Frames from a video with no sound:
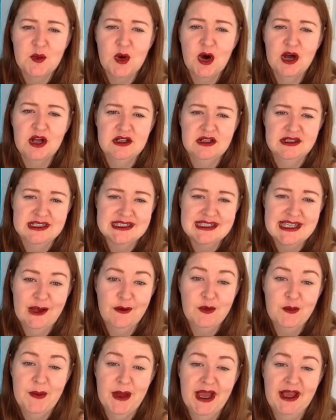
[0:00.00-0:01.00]
Walk along the
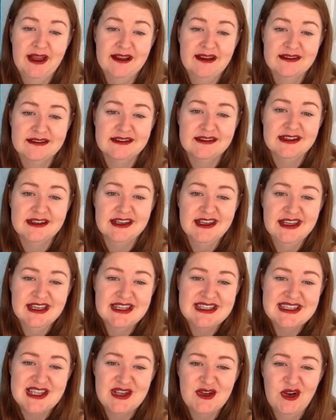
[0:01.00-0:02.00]
South Bank and
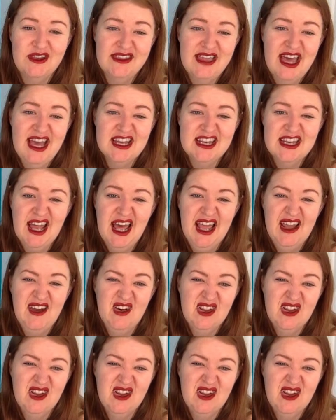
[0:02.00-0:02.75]
see all that at night